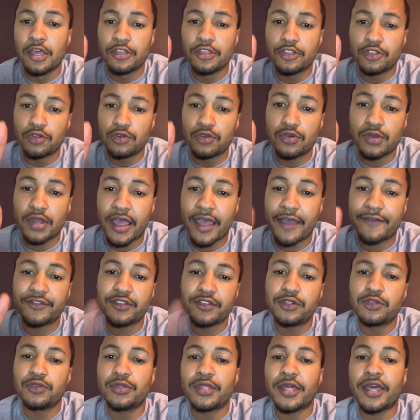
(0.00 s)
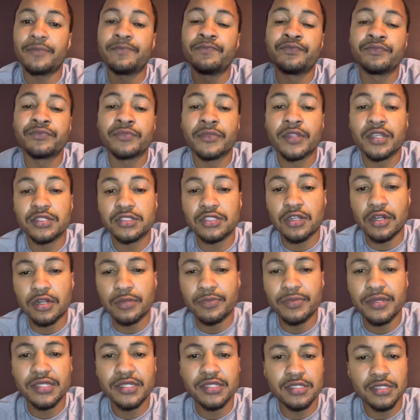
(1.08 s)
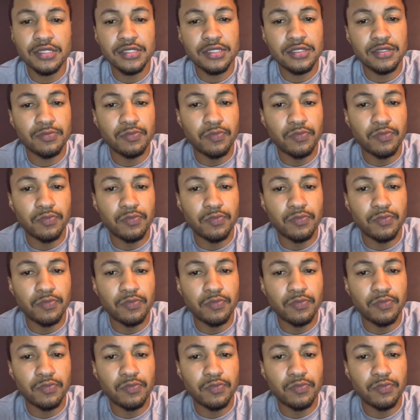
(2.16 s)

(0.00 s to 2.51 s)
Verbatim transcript: you do not have to do that start a business